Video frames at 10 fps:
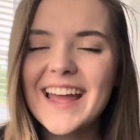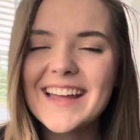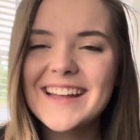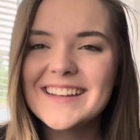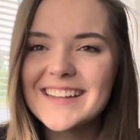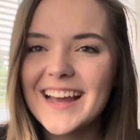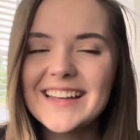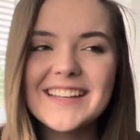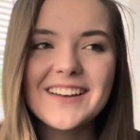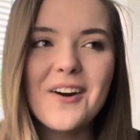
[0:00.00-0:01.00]
and I
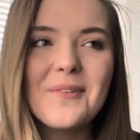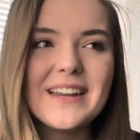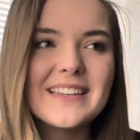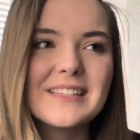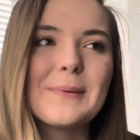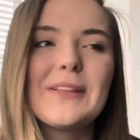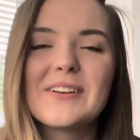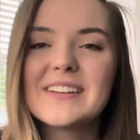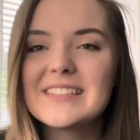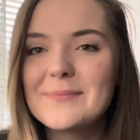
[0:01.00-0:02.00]
cannot wait to spend the
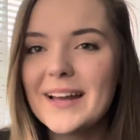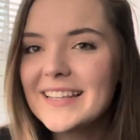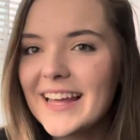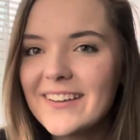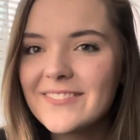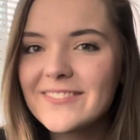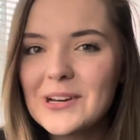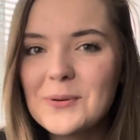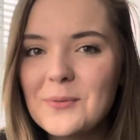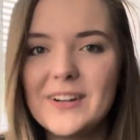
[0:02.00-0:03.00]
rest of my life
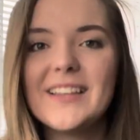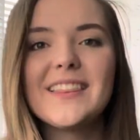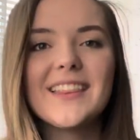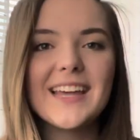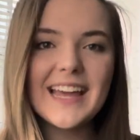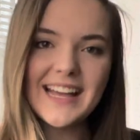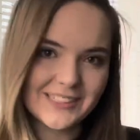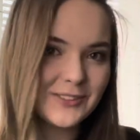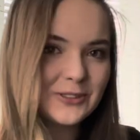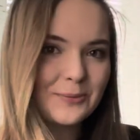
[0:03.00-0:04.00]
with
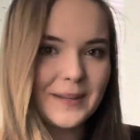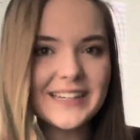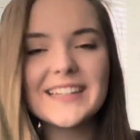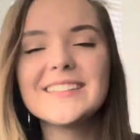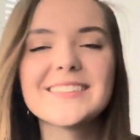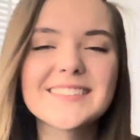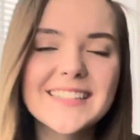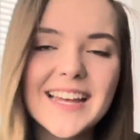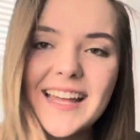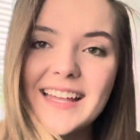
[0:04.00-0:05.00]
Andrew because
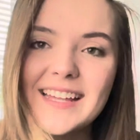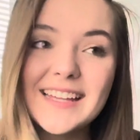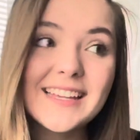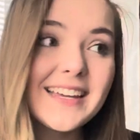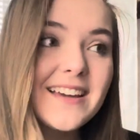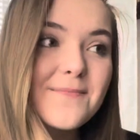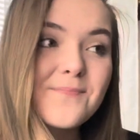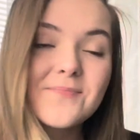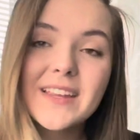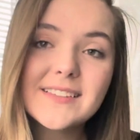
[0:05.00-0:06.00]
he
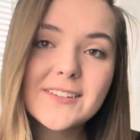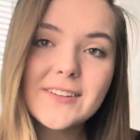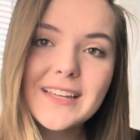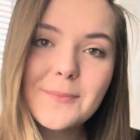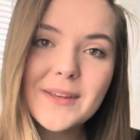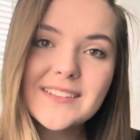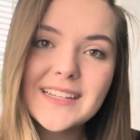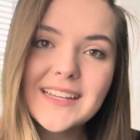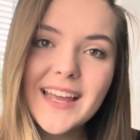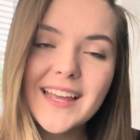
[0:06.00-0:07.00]
is literally
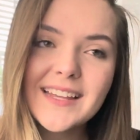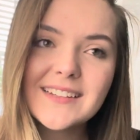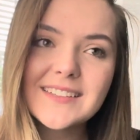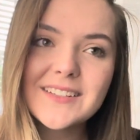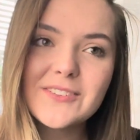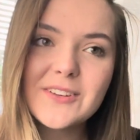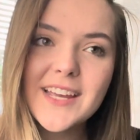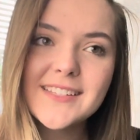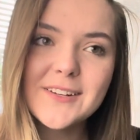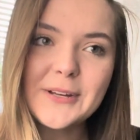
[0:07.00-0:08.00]
amazing and if you
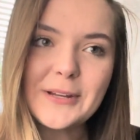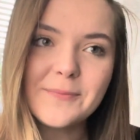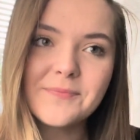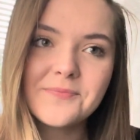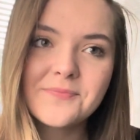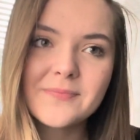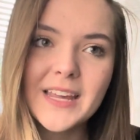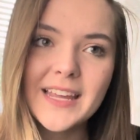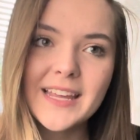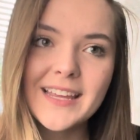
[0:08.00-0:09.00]
guys knew him,
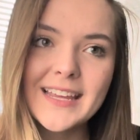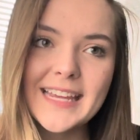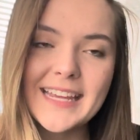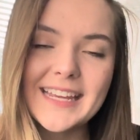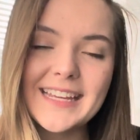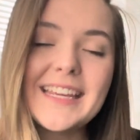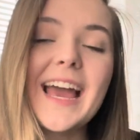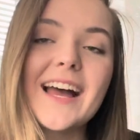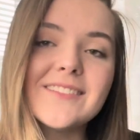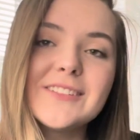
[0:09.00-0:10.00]

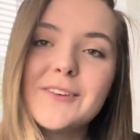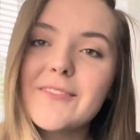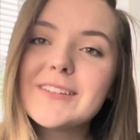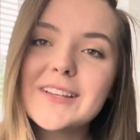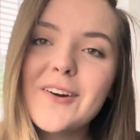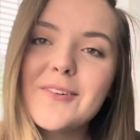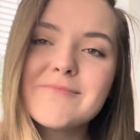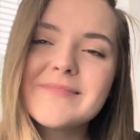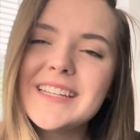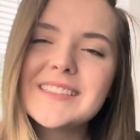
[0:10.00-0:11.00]
yeah, you have to know him.
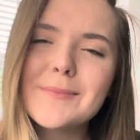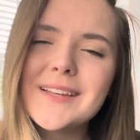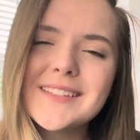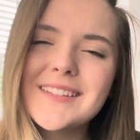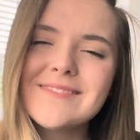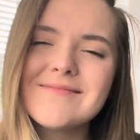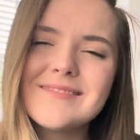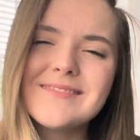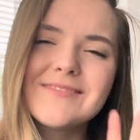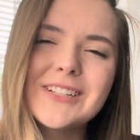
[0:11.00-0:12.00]
He's amazing.
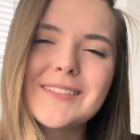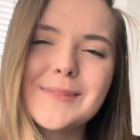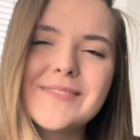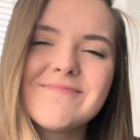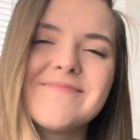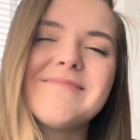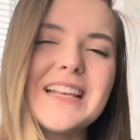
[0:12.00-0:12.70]
Trust me, he's